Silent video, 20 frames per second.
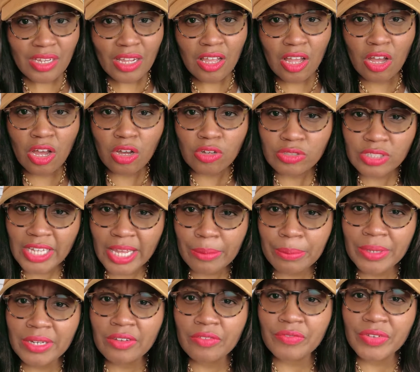Jose
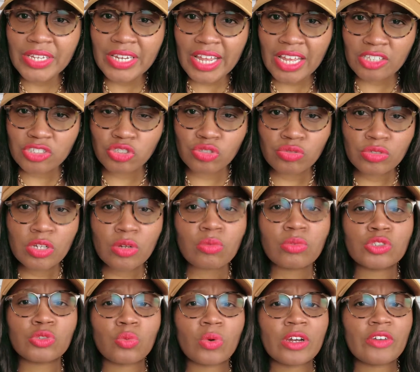Benavidez Jr.
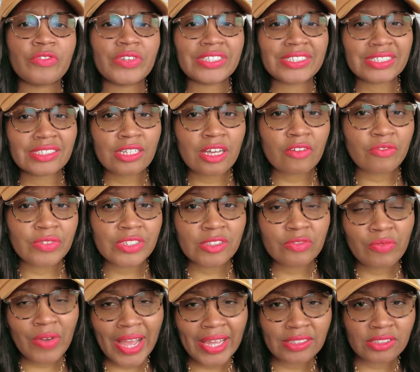was one of his toughest
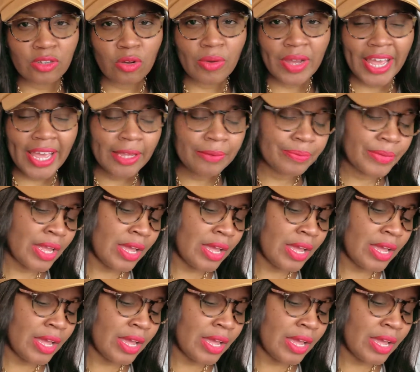fights, okay?